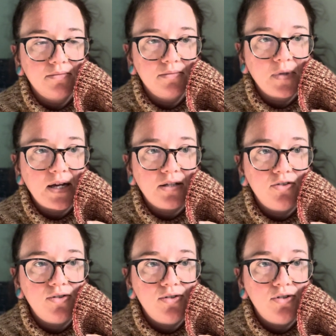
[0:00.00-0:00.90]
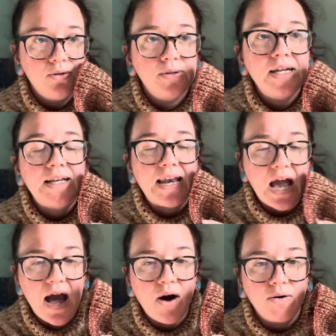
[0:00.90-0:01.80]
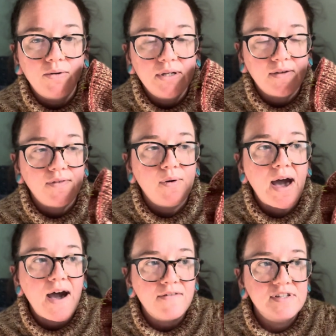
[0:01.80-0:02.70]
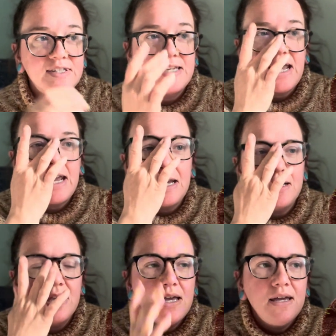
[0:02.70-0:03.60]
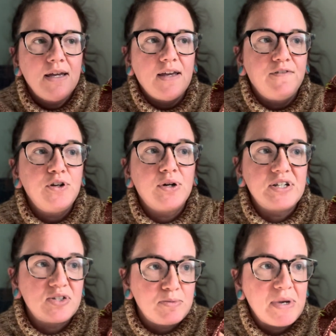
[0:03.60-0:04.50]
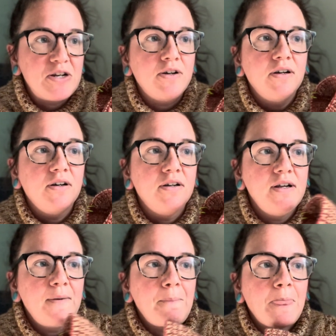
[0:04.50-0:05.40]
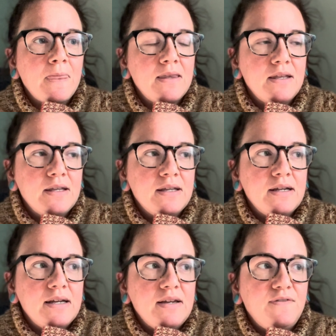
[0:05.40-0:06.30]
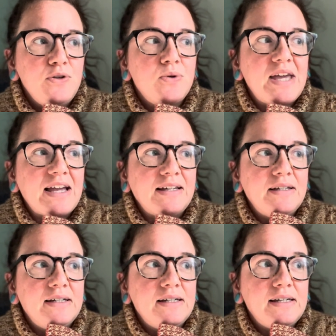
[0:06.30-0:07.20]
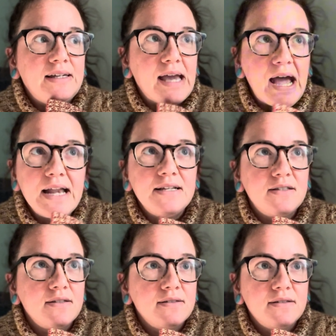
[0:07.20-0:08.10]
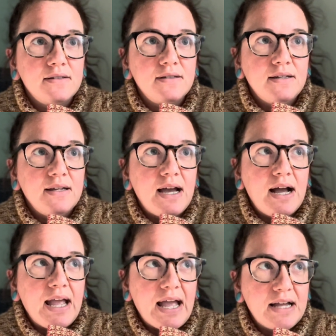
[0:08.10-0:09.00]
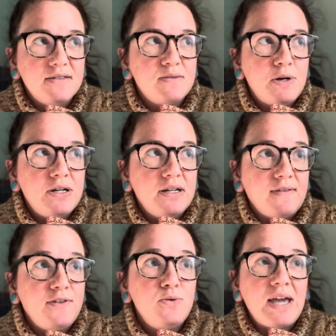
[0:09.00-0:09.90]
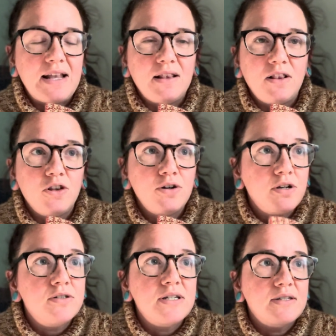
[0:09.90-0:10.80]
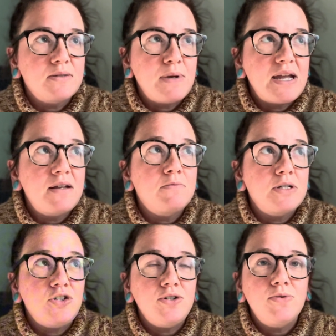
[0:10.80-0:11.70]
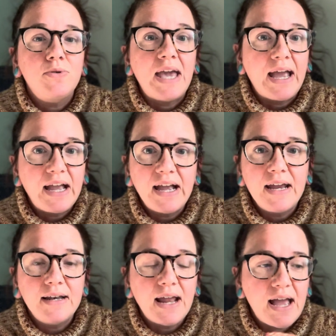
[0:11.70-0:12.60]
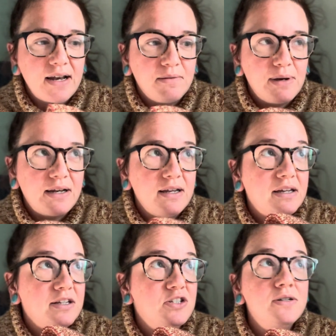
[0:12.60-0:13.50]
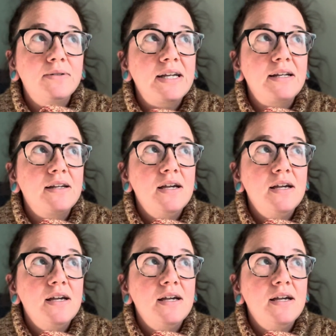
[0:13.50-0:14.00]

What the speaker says: Like, do it now. If you have a skein, if you're a spinner, if you can get hand spun, if you can learn to spin, which you can, anybody can do it,